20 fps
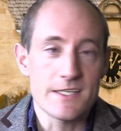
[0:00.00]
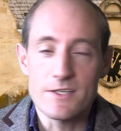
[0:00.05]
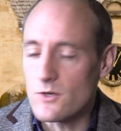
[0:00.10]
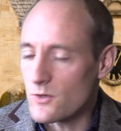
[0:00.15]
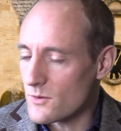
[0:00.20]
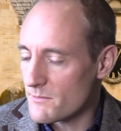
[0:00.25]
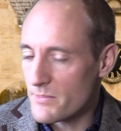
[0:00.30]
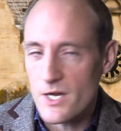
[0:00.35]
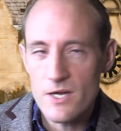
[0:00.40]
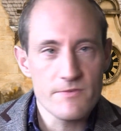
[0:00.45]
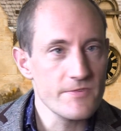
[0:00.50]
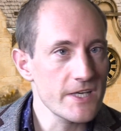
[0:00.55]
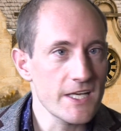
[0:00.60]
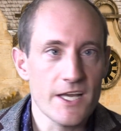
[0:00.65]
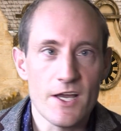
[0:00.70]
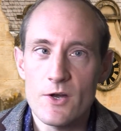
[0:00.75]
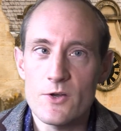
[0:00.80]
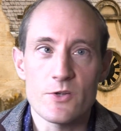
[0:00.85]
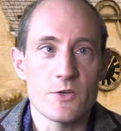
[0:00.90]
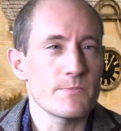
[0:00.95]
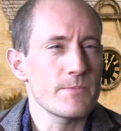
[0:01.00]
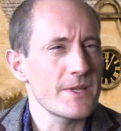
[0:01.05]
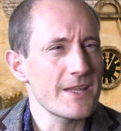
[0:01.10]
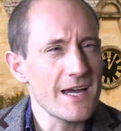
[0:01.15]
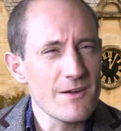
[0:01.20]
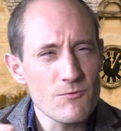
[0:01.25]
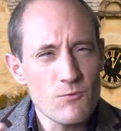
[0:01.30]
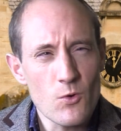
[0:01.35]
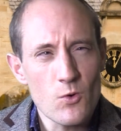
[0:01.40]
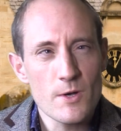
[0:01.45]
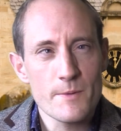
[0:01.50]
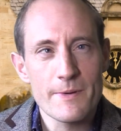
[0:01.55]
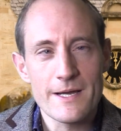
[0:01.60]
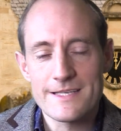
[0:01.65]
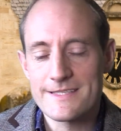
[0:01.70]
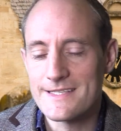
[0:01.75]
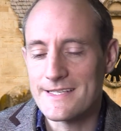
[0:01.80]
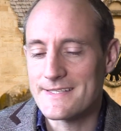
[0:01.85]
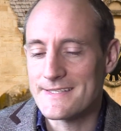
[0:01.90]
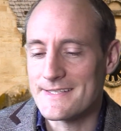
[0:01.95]
not perfectly honed, but that raw
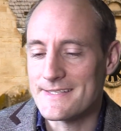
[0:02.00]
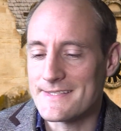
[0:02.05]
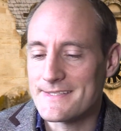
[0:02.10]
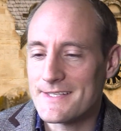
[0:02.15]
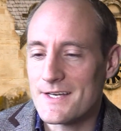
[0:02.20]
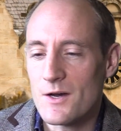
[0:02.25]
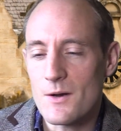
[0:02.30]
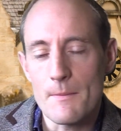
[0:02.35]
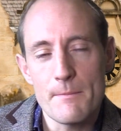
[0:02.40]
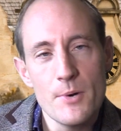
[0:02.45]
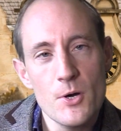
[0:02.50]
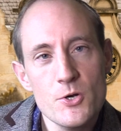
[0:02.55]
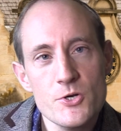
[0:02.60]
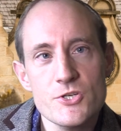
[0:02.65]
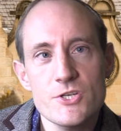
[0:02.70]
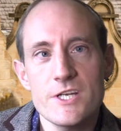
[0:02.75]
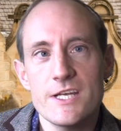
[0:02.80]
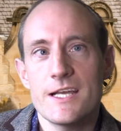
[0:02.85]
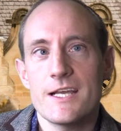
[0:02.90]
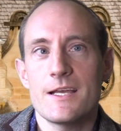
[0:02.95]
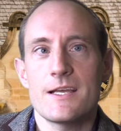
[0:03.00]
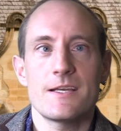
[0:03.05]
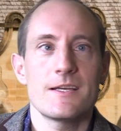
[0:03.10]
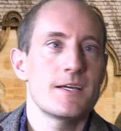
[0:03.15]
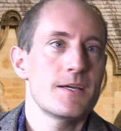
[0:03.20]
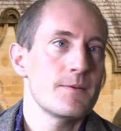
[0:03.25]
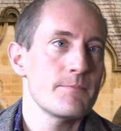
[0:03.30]
capacity to start pushing